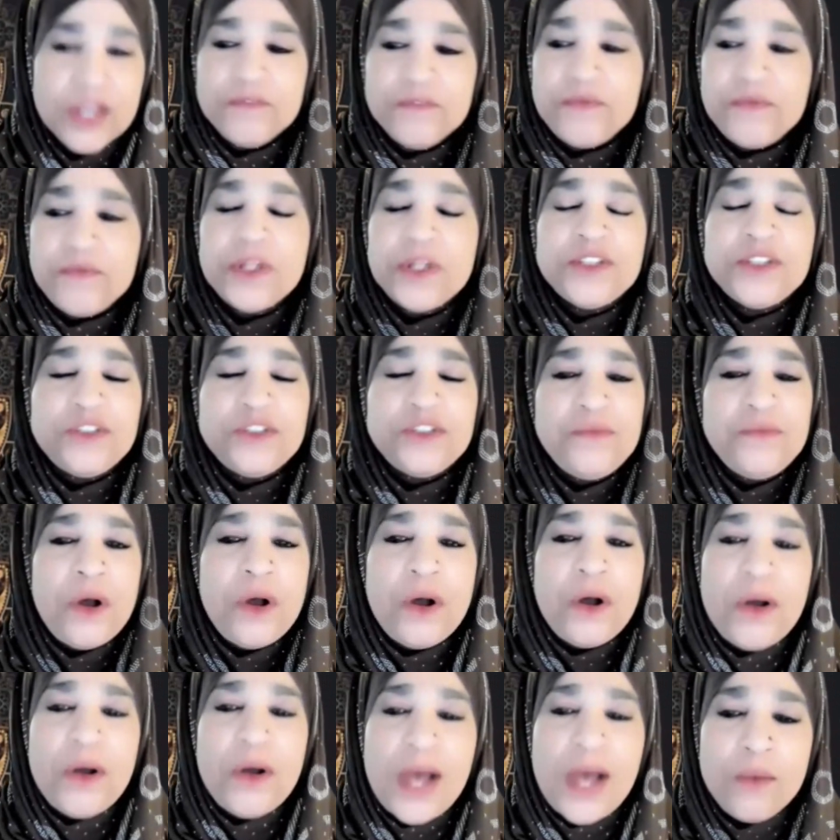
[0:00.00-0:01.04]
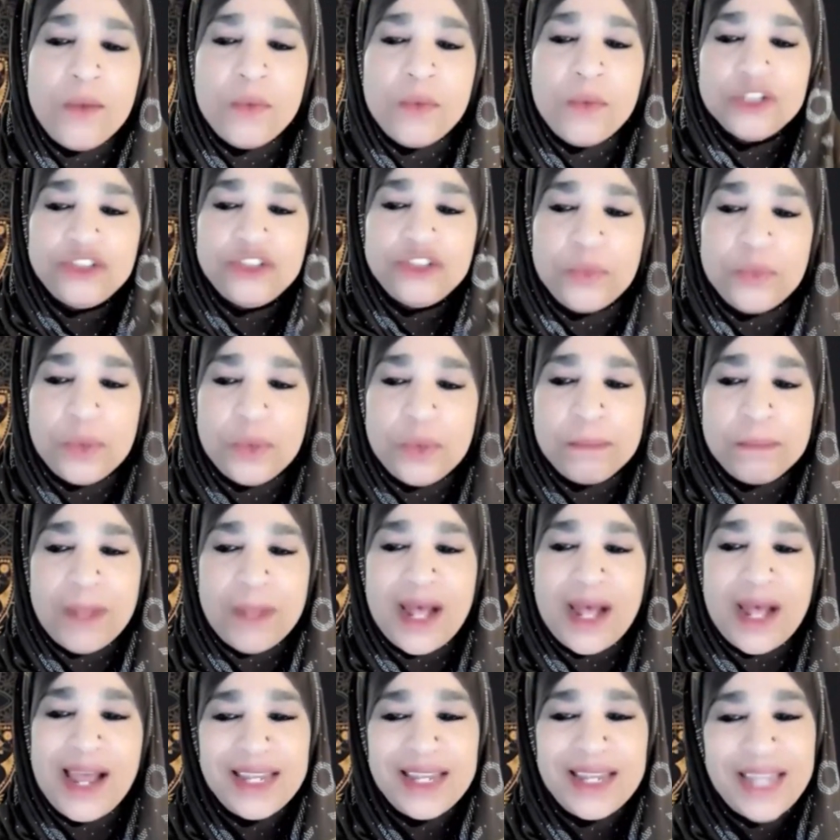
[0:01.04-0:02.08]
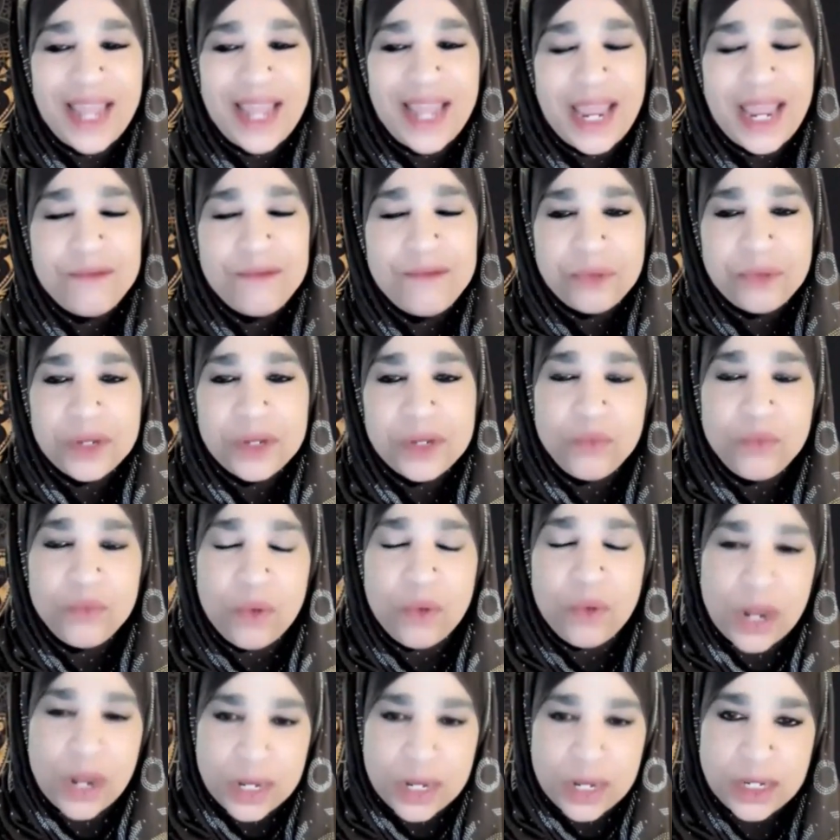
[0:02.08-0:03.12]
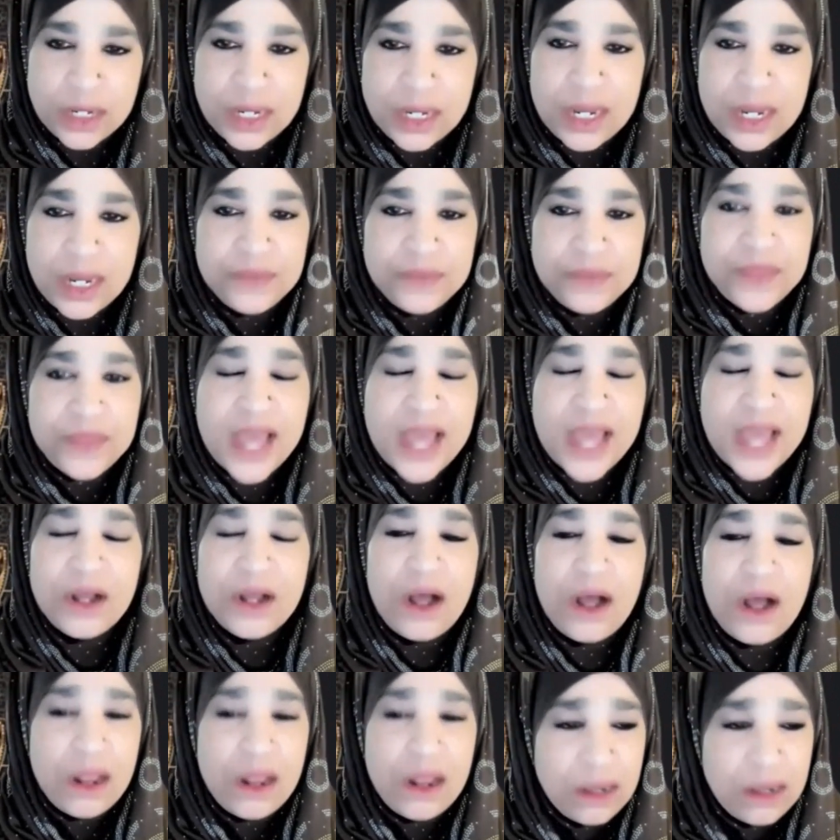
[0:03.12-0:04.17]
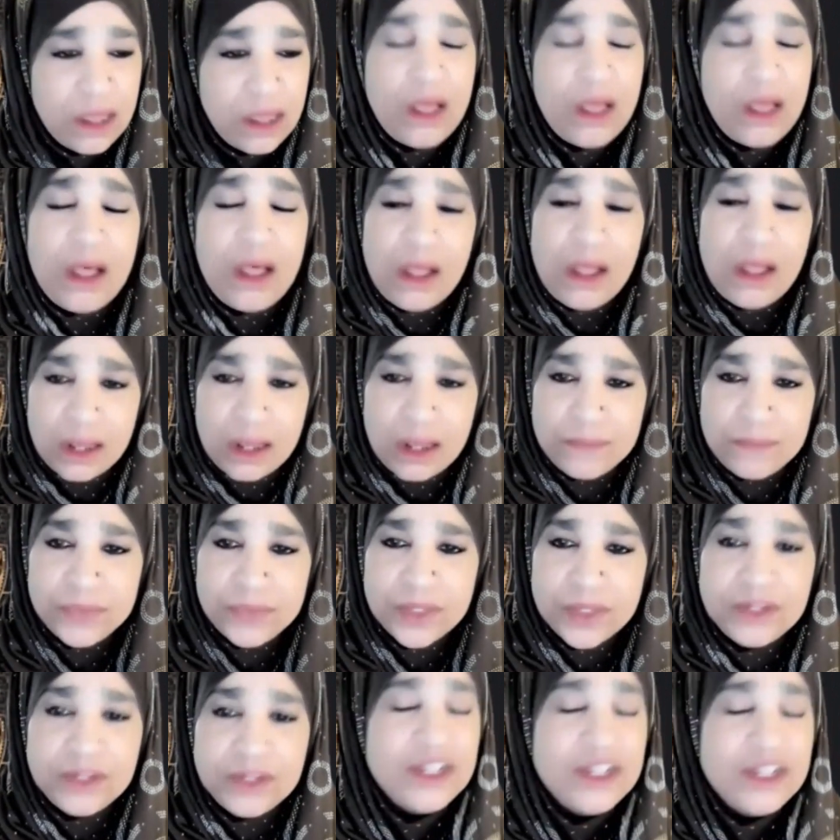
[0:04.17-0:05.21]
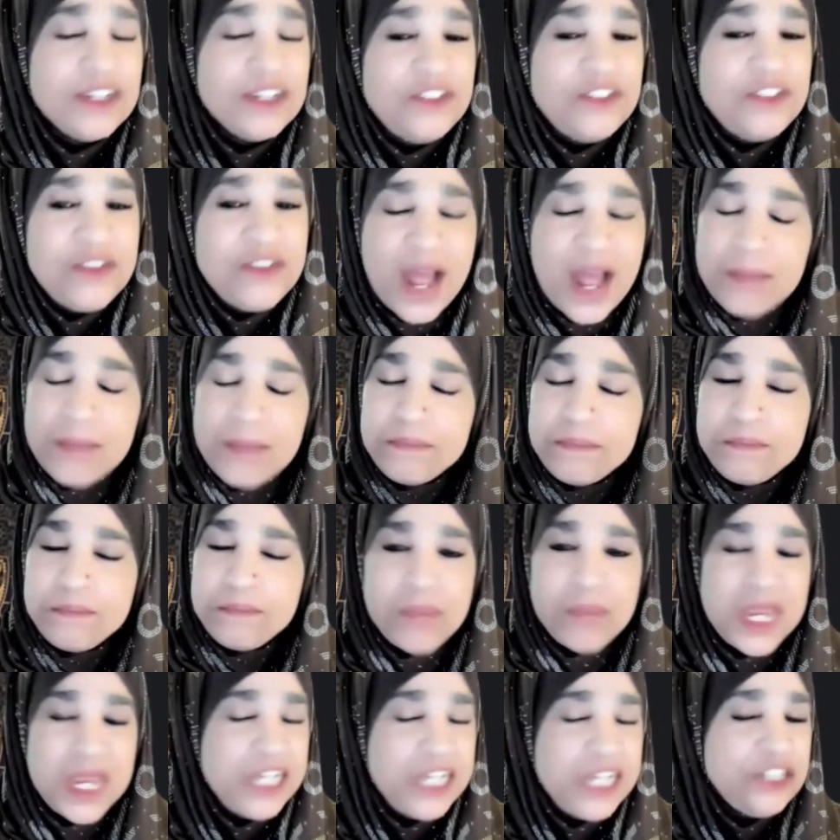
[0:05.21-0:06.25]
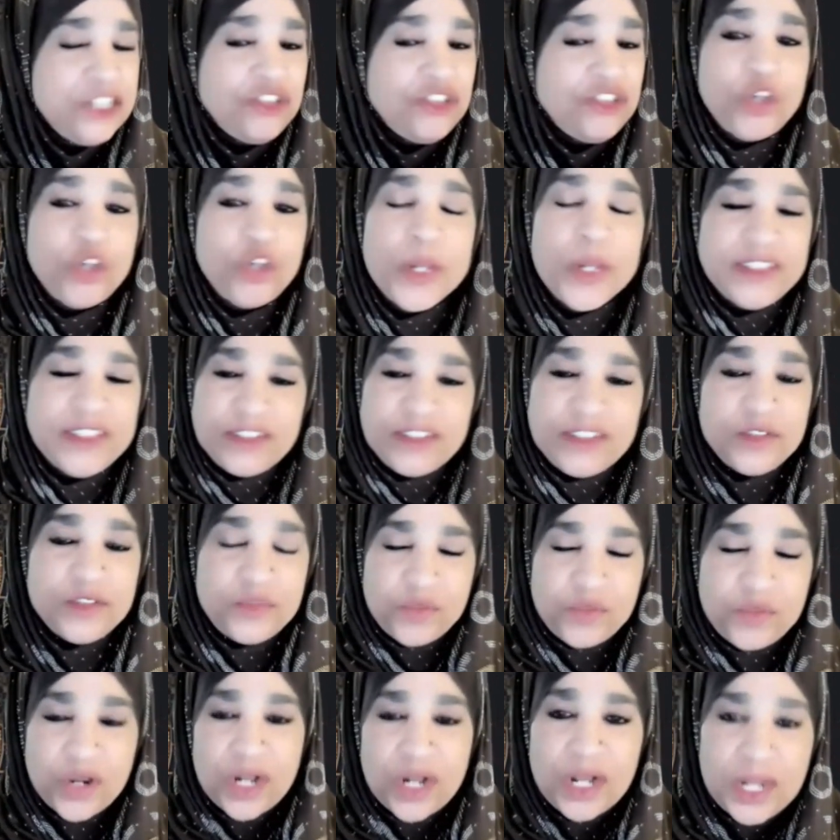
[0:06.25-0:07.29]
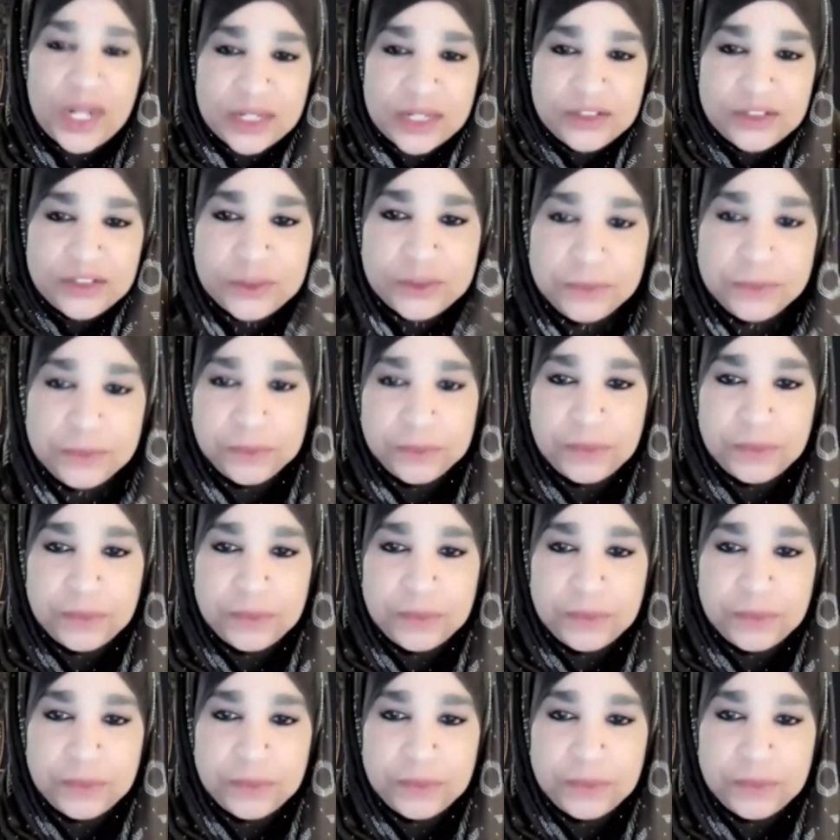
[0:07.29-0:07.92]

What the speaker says: First of all, I want to remind everyone that Allah does not make choices for us.